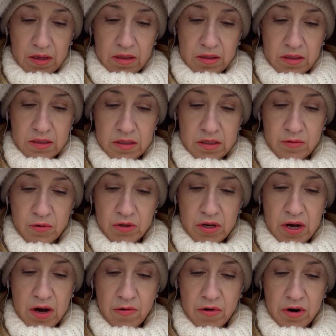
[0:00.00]
This is what
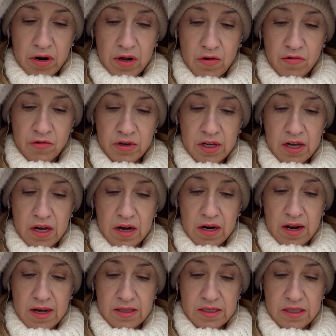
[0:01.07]
our ruling
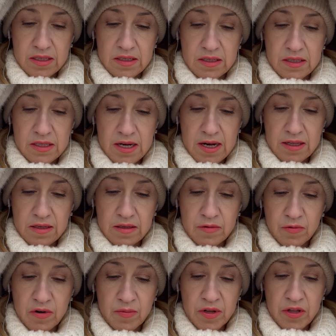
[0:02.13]
class has decided
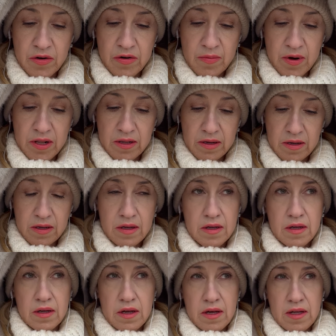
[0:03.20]
will be normal."
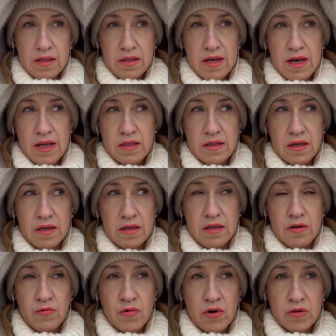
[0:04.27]
And then
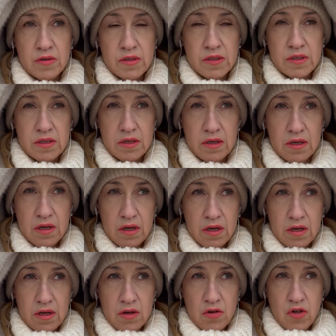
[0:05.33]
he was
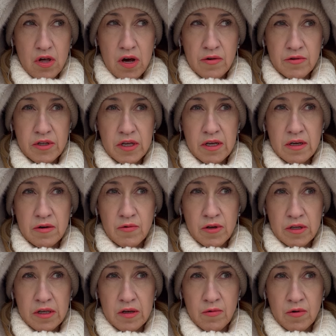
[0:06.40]
shouting
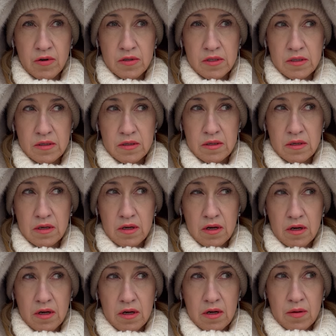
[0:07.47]
when he was
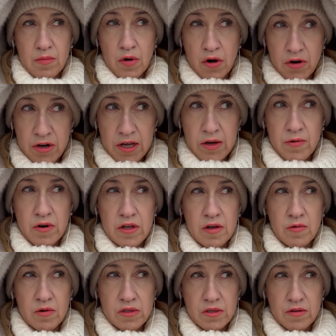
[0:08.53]
burning, when
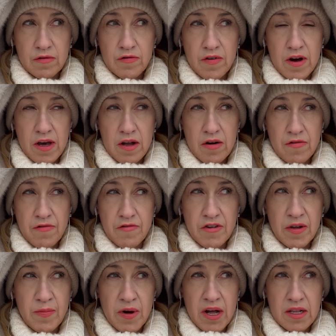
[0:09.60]
he was on fire,
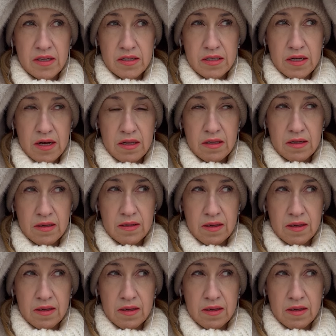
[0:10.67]
"Free Palestine."